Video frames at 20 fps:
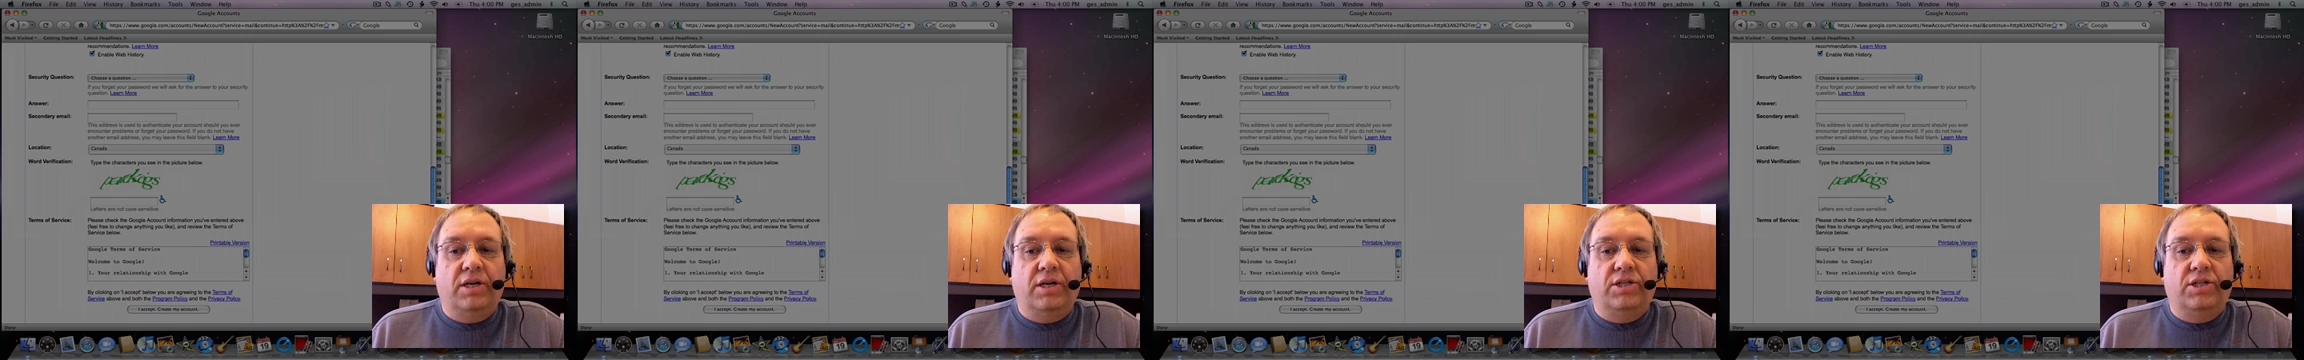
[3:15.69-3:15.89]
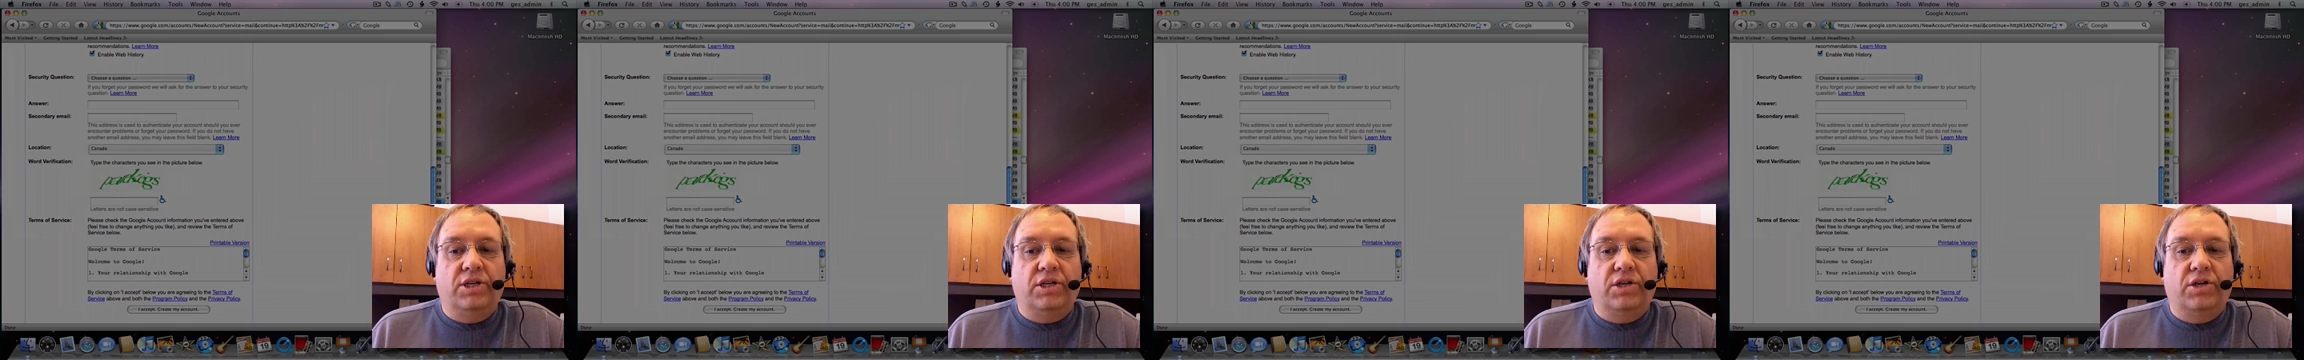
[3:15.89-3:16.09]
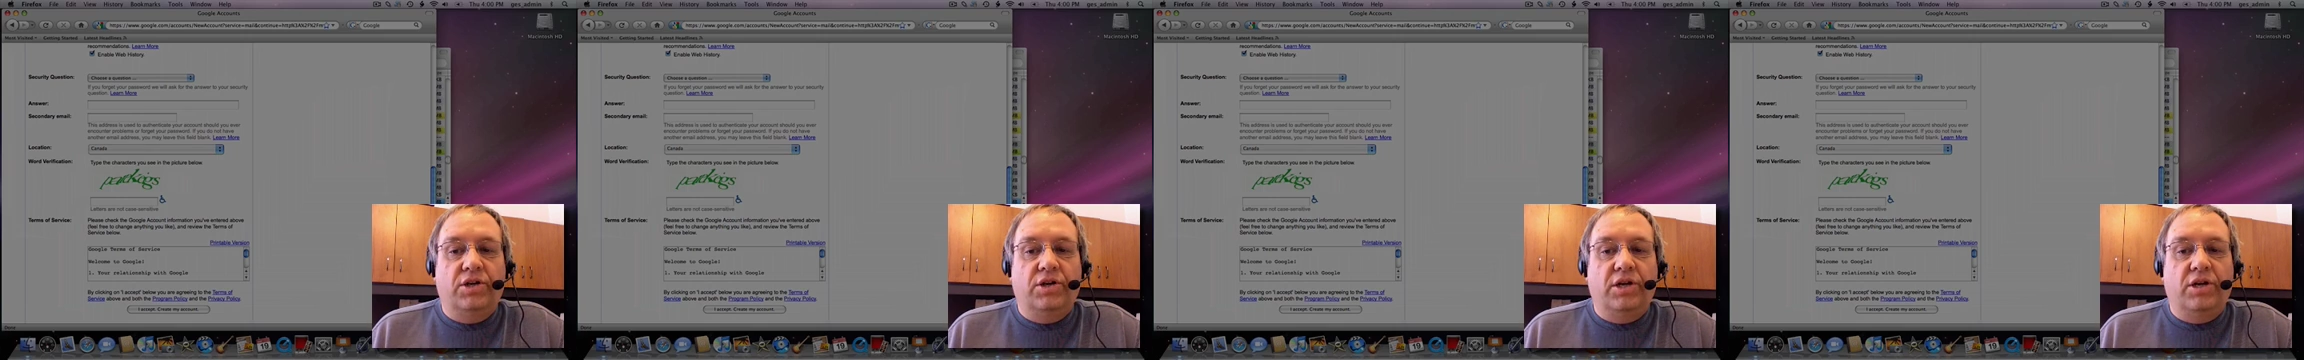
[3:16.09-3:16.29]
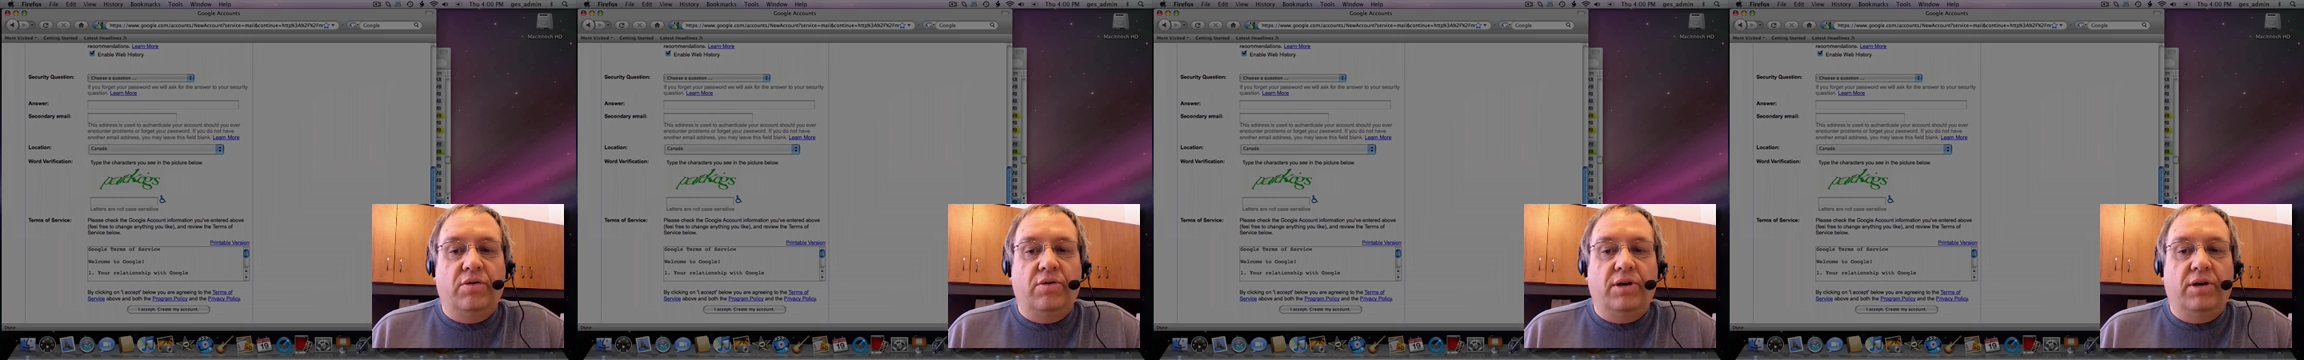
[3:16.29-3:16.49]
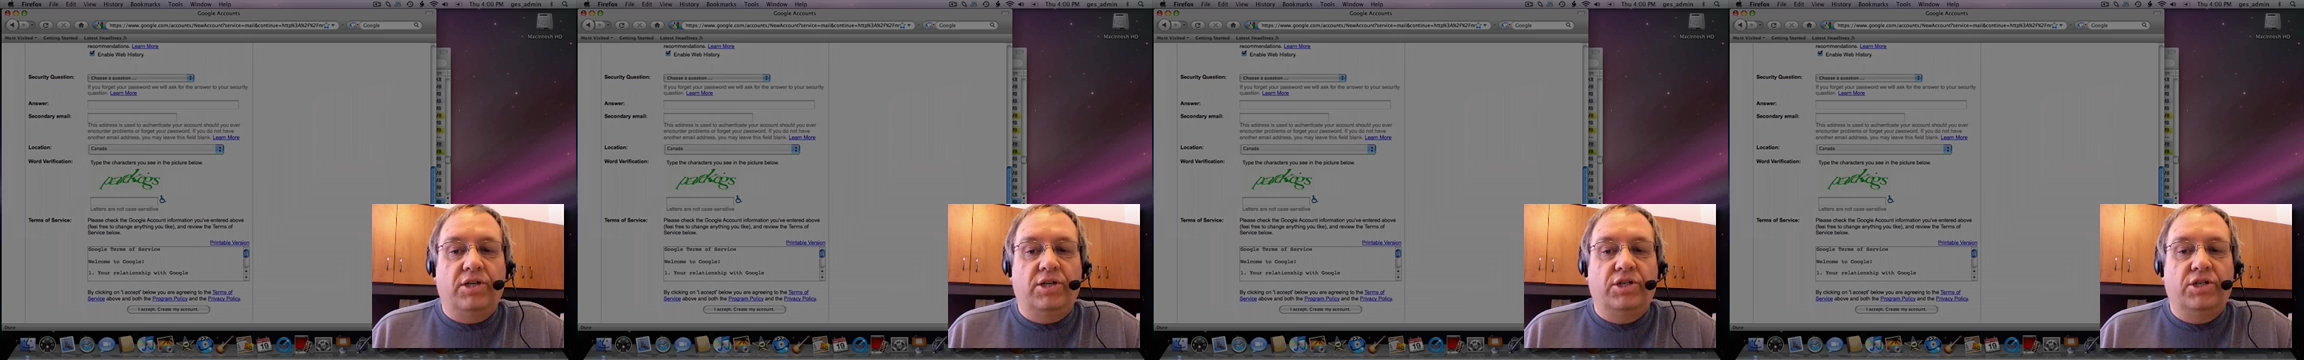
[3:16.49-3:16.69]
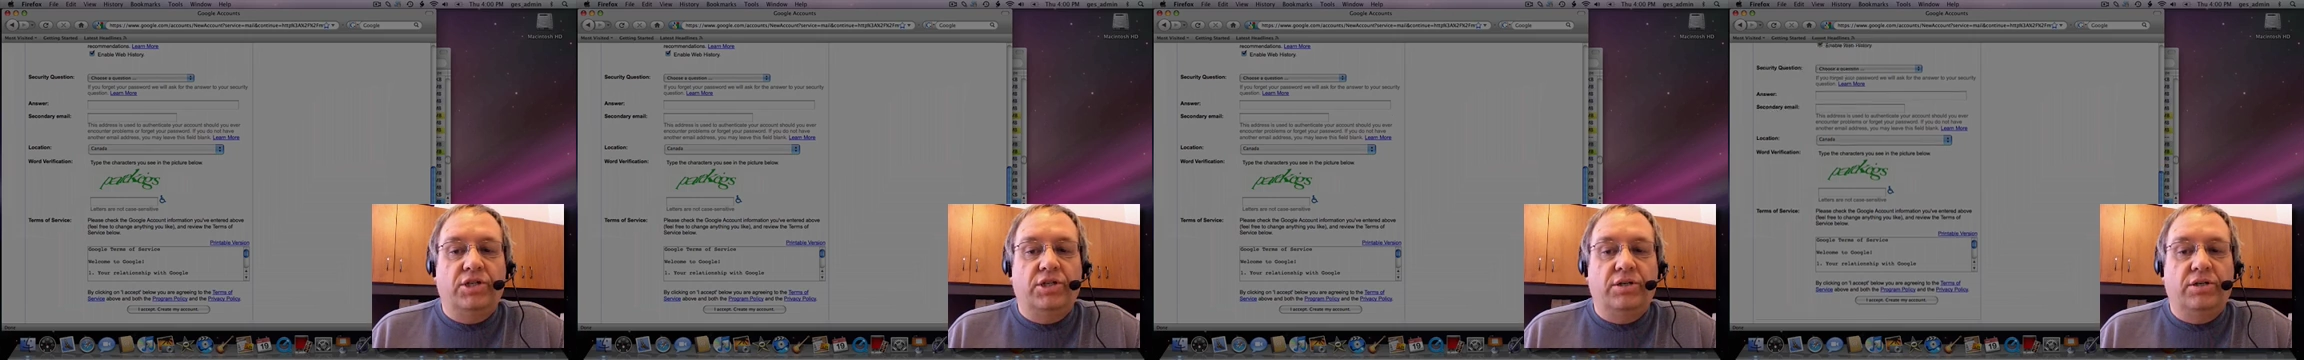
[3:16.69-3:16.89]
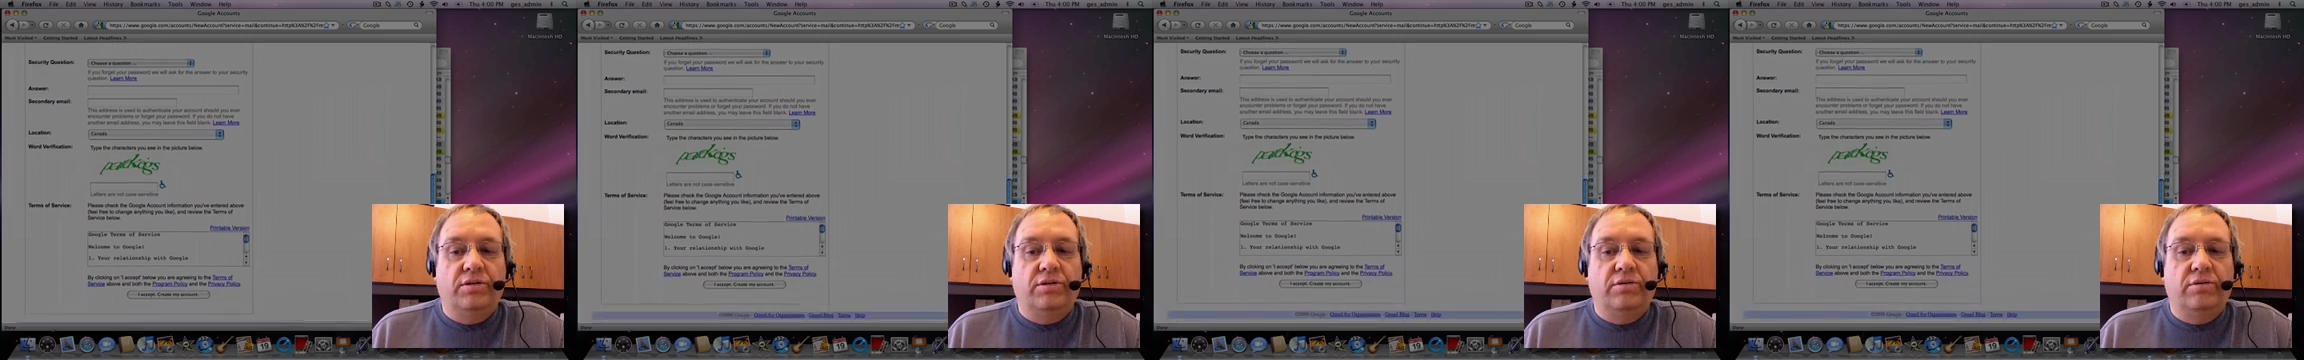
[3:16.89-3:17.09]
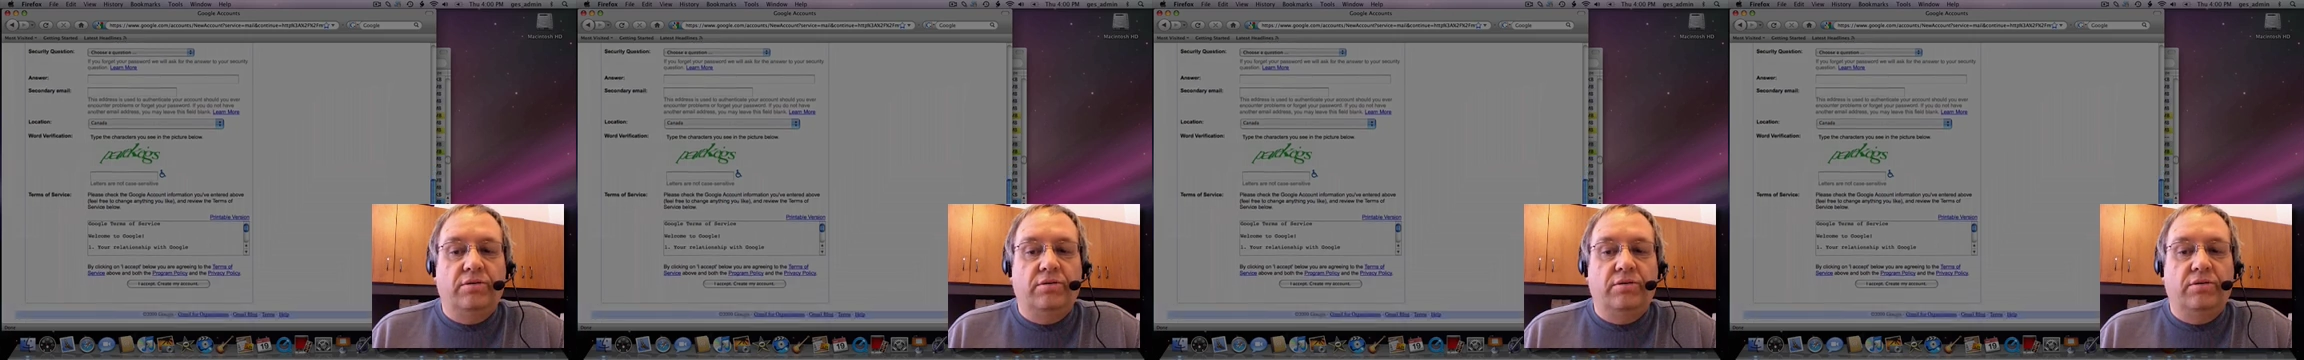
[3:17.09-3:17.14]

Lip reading: a security question.